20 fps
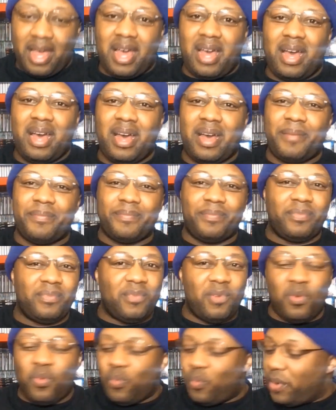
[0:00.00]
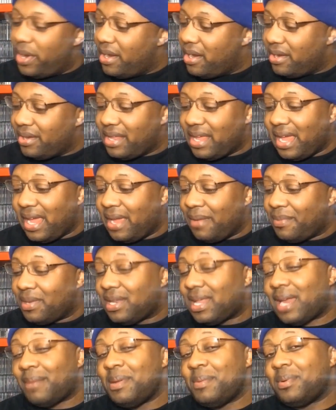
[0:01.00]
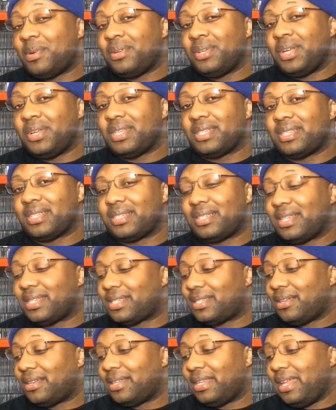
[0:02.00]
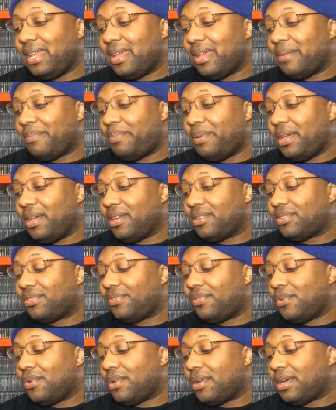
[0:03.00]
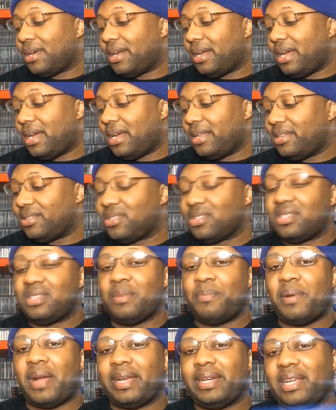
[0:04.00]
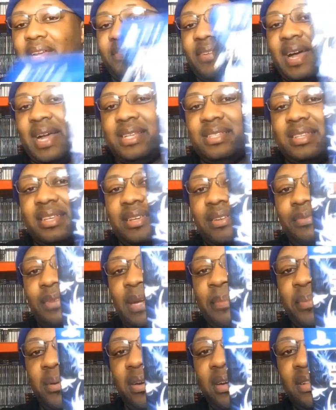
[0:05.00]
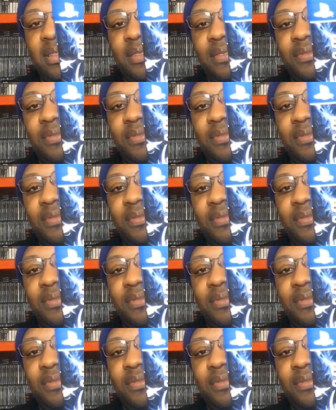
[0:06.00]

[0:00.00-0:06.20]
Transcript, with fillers: Um, weird game, but a lot of people don't know this exists on the uh, PS4. Uh, this is the Binding of Isaac Rebirth